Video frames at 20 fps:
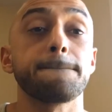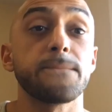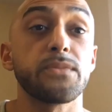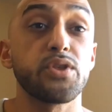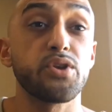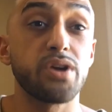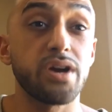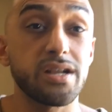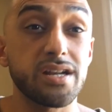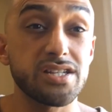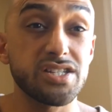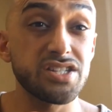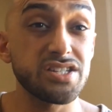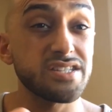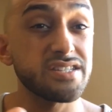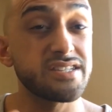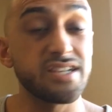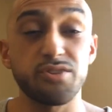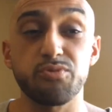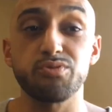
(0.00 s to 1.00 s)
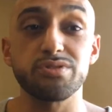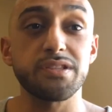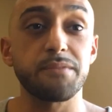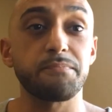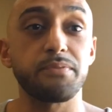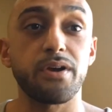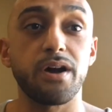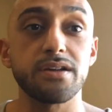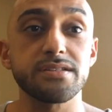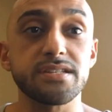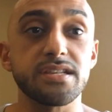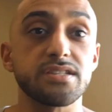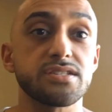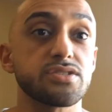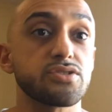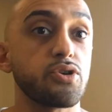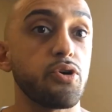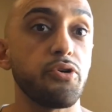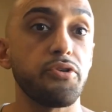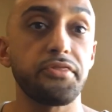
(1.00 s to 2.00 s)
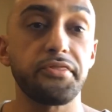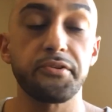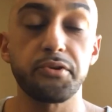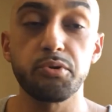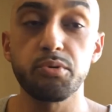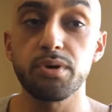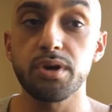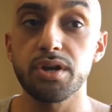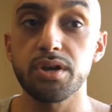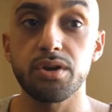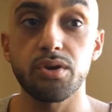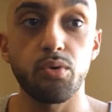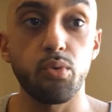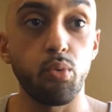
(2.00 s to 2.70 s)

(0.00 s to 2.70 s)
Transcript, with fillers: You got to just stick with the process. Go through it